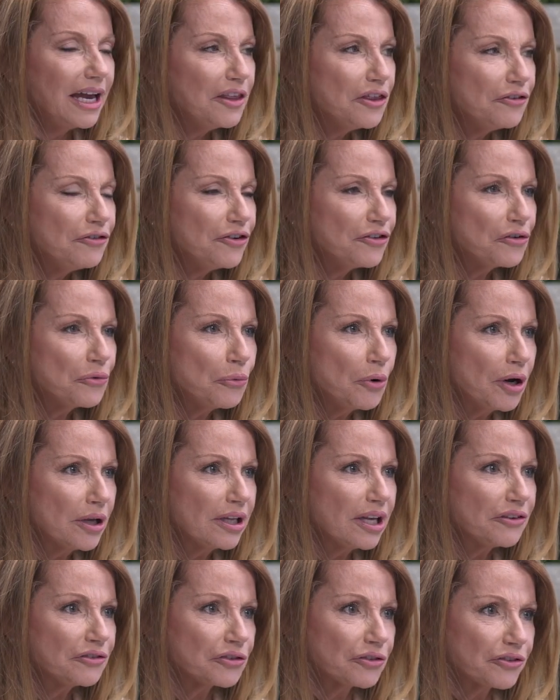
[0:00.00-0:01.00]
And the Fish and
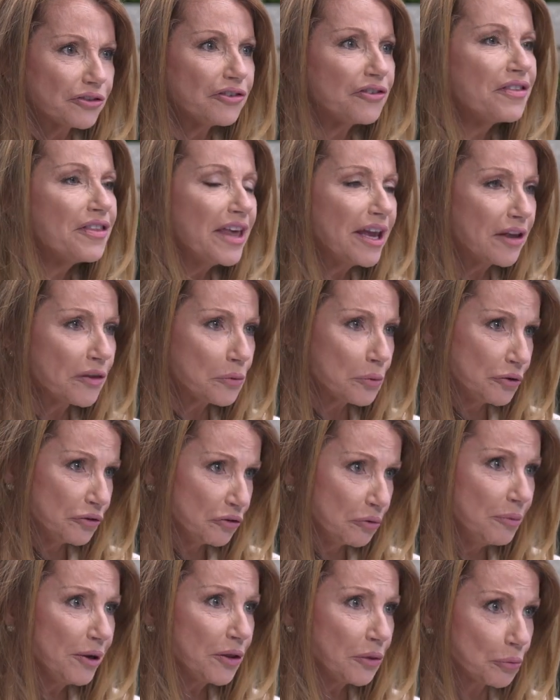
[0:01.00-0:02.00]
Wildlife Services, they're the ones
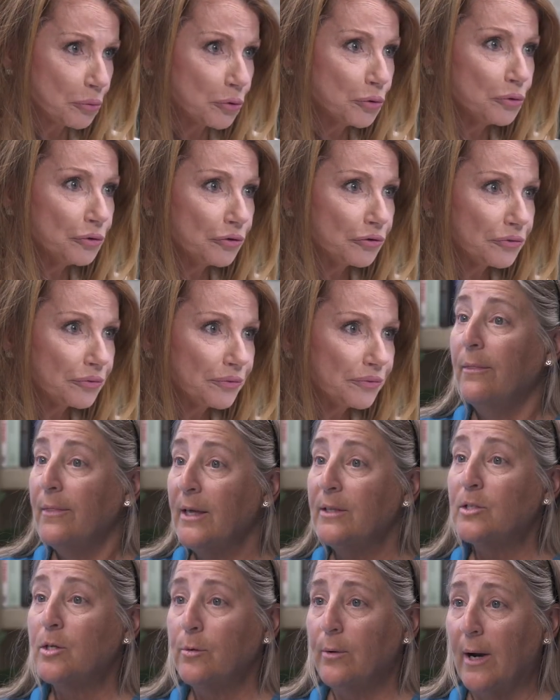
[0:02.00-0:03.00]
who make the rules.
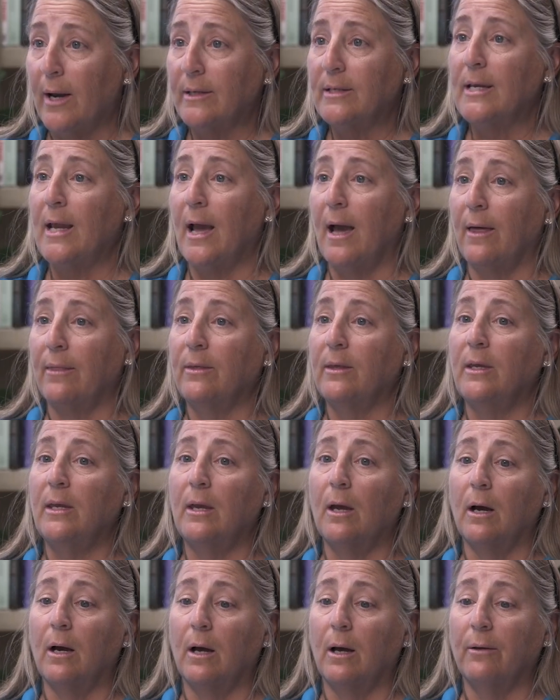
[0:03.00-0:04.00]
That's correct, yeah.
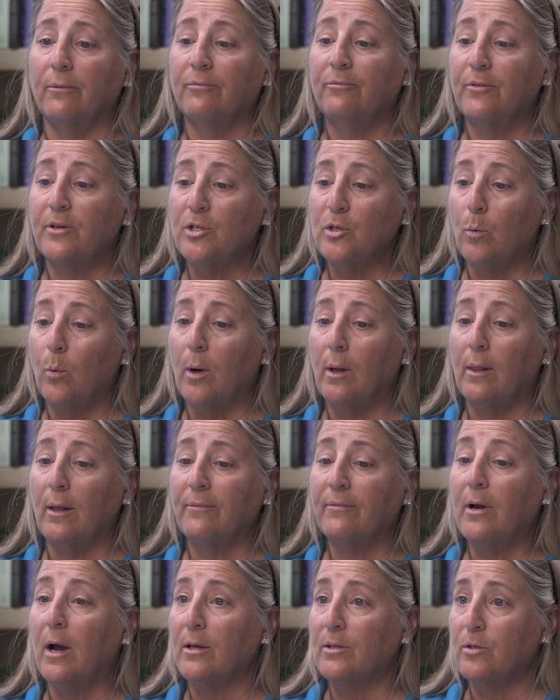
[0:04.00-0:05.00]
The Fish and
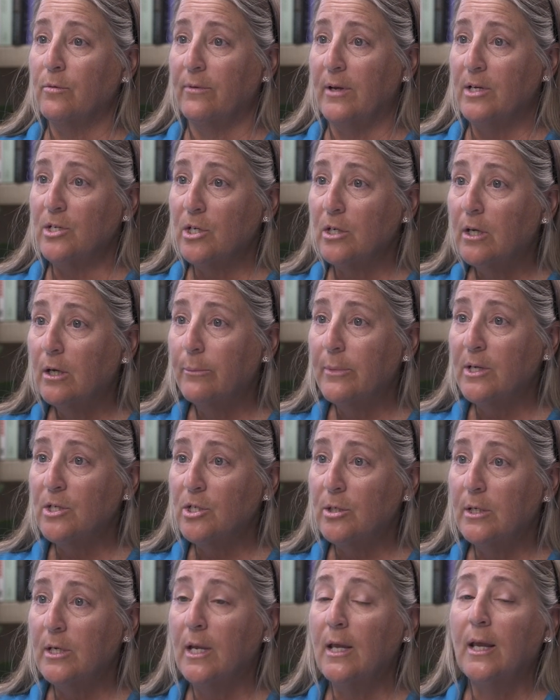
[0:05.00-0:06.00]
Wildlife Conservation
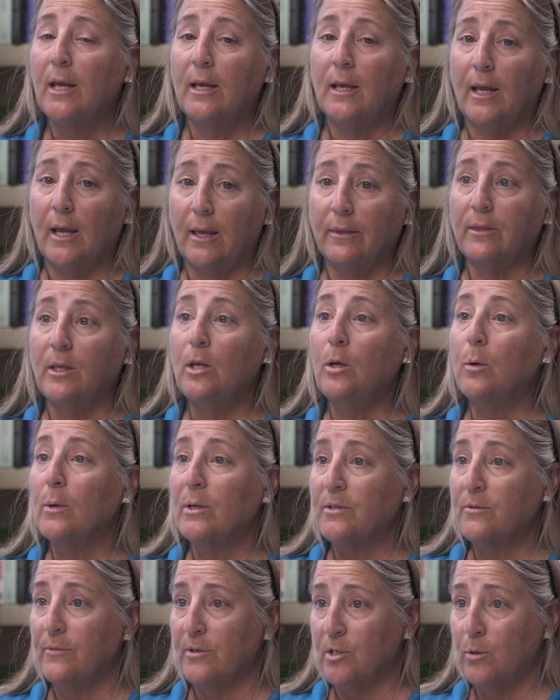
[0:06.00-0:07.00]
Commission and the
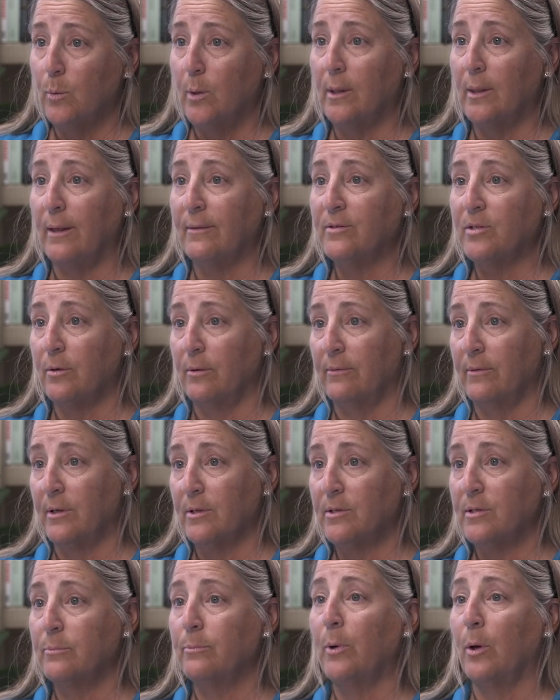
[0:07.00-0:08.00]
U.S. Fish and Wildlife
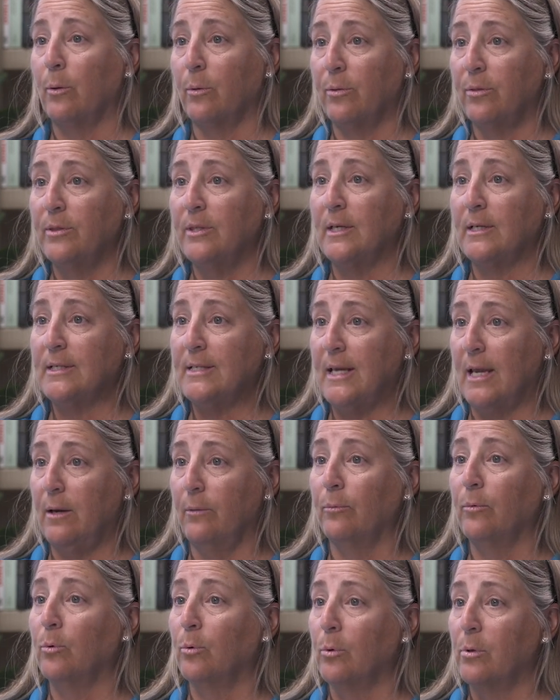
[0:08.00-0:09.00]
Service both dictate
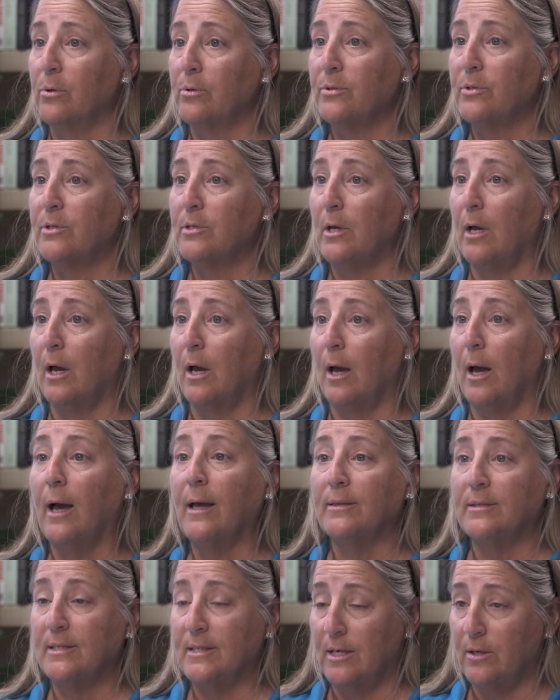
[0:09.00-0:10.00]
rules
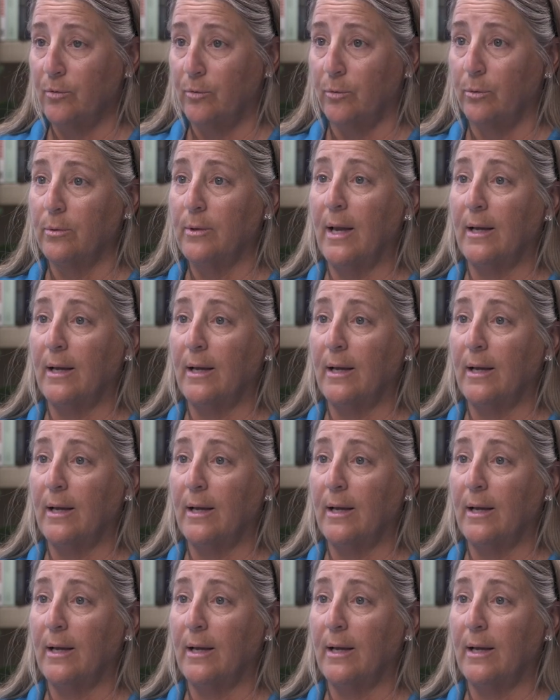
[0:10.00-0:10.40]
on sea turtle